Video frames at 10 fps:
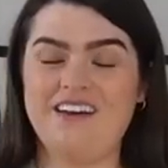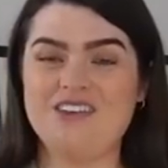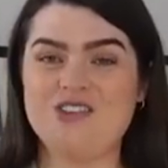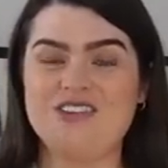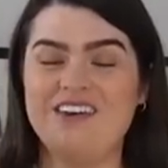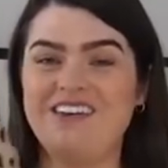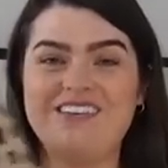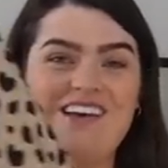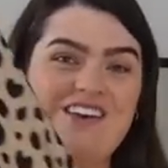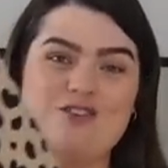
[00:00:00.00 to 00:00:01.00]
it's
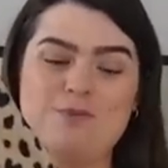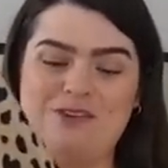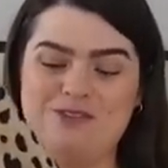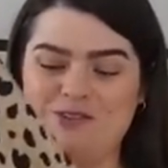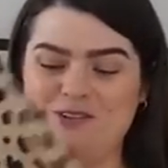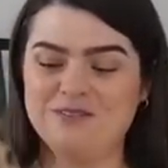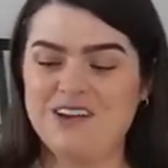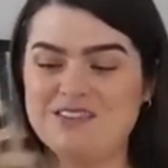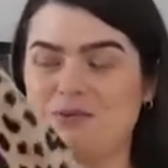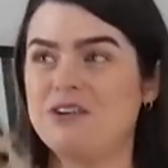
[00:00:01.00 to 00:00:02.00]
just beautiful.
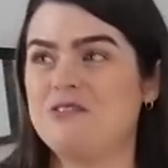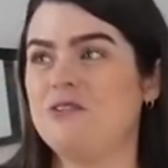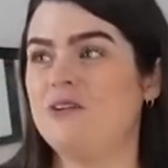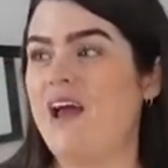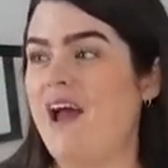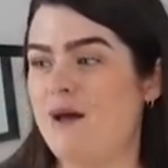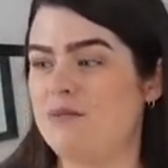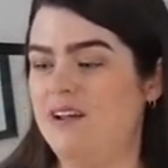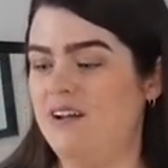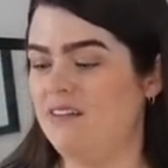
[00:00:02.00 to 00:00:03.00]
It's wonderful, I
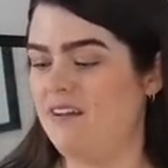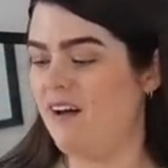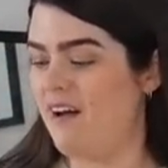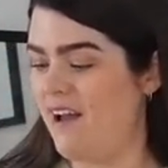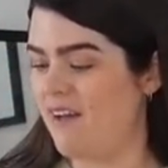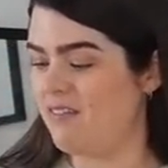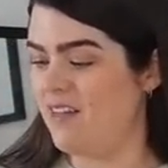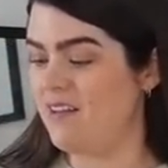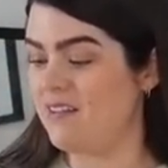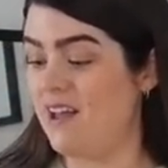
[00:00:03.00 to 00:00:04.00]
absolutely love it. I have
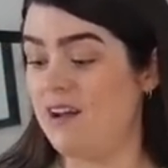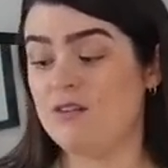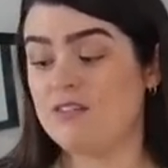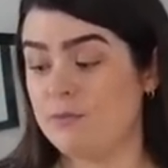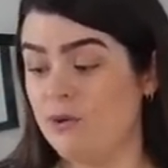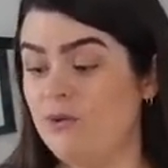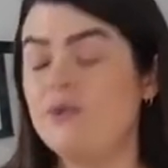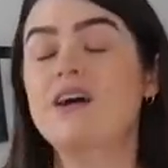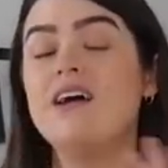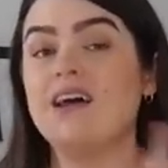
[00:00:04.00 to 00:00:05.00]
this in a small.